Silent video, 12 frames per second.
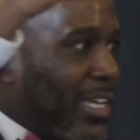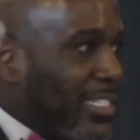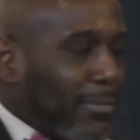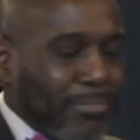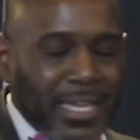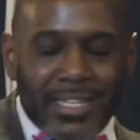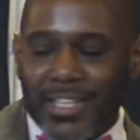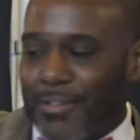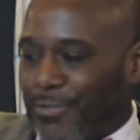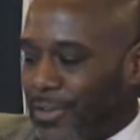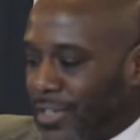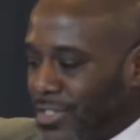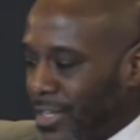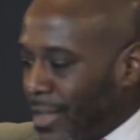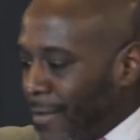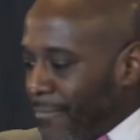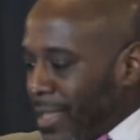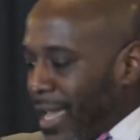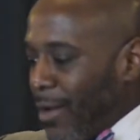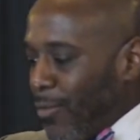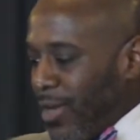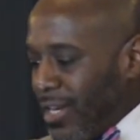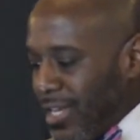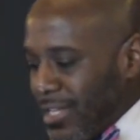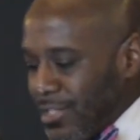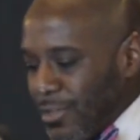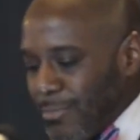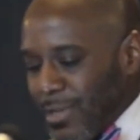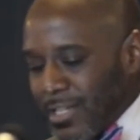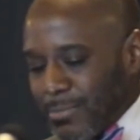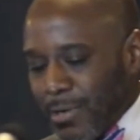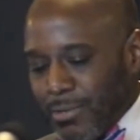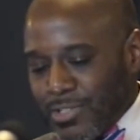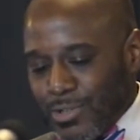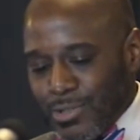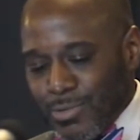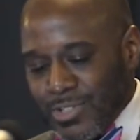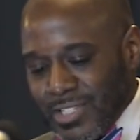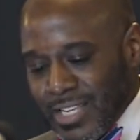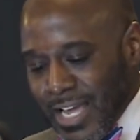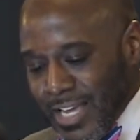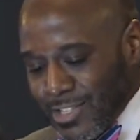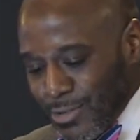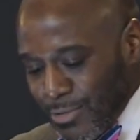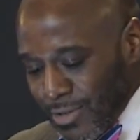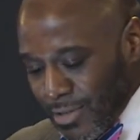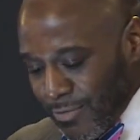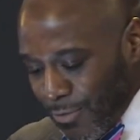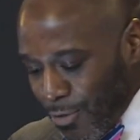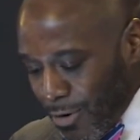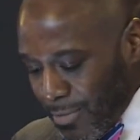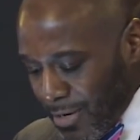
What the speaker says: is a big difference. And we need to, because public schools were designed to inform